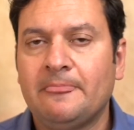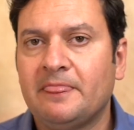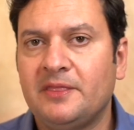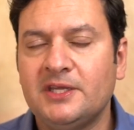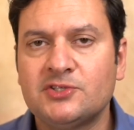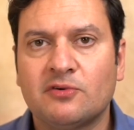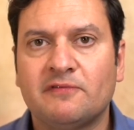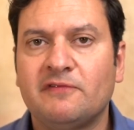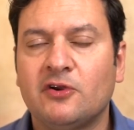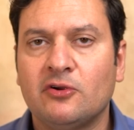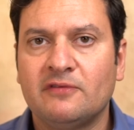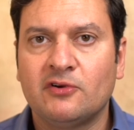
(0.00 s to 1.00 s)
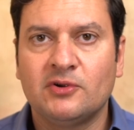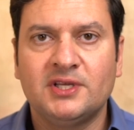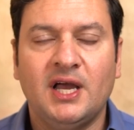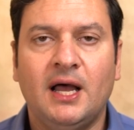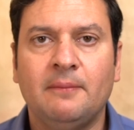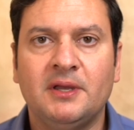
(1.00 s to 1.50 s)
These are very, very
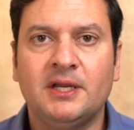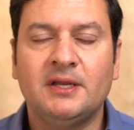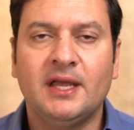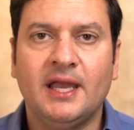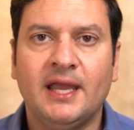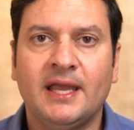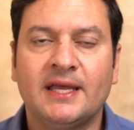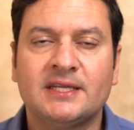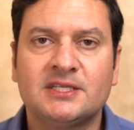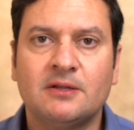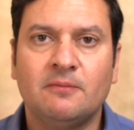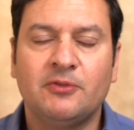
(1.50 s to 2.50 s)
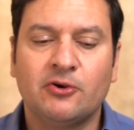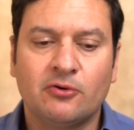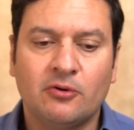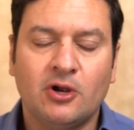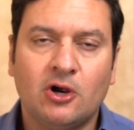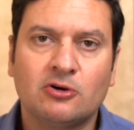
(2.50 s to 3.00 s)
common, and
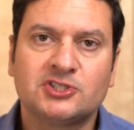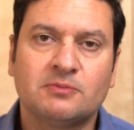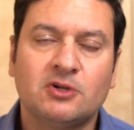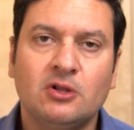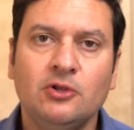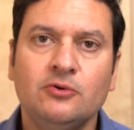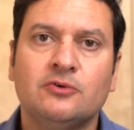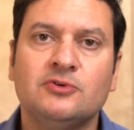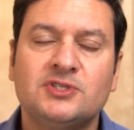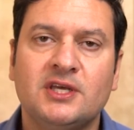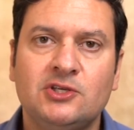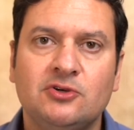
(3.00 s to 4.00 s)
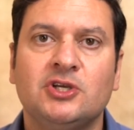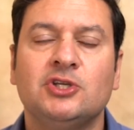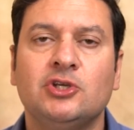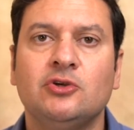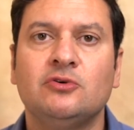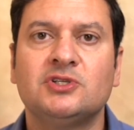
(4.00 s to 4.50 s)
there are some clues that you can
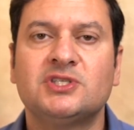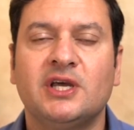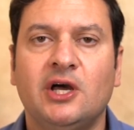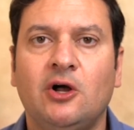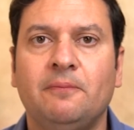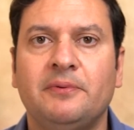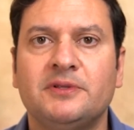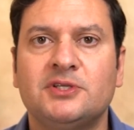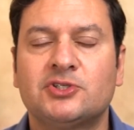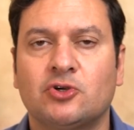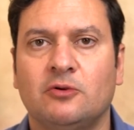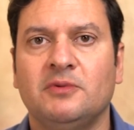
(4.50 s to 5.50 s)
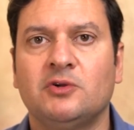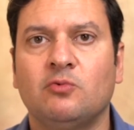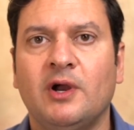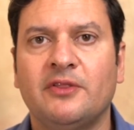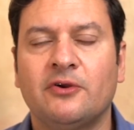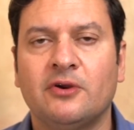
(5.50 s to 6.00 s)
use to help determine
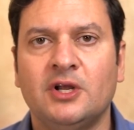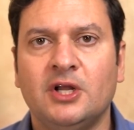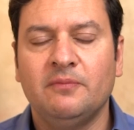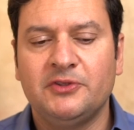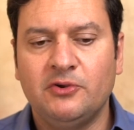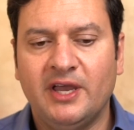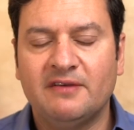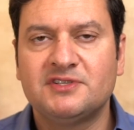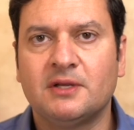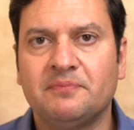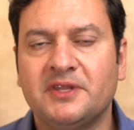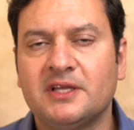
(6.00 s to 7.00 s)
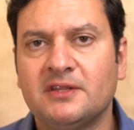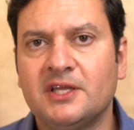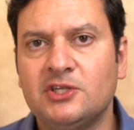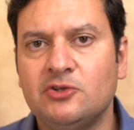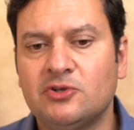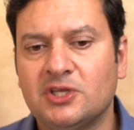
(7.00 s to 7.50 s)
whether you have something
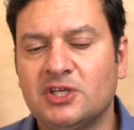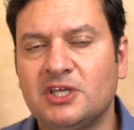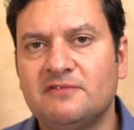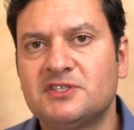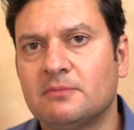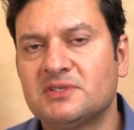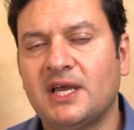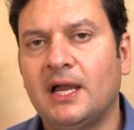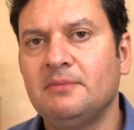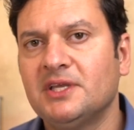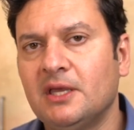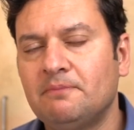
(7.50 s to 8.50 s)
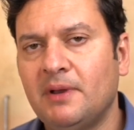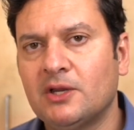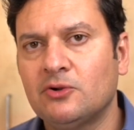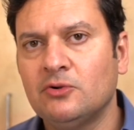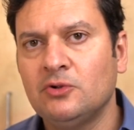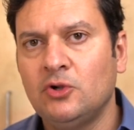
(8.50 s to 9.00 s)
that you can give some time to get
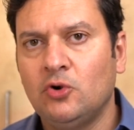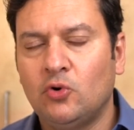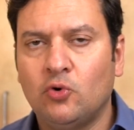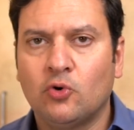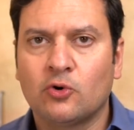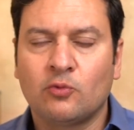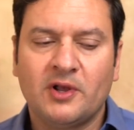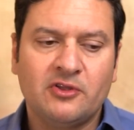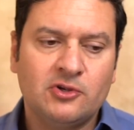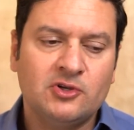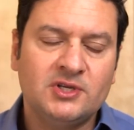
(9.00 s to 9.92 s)
better or whether you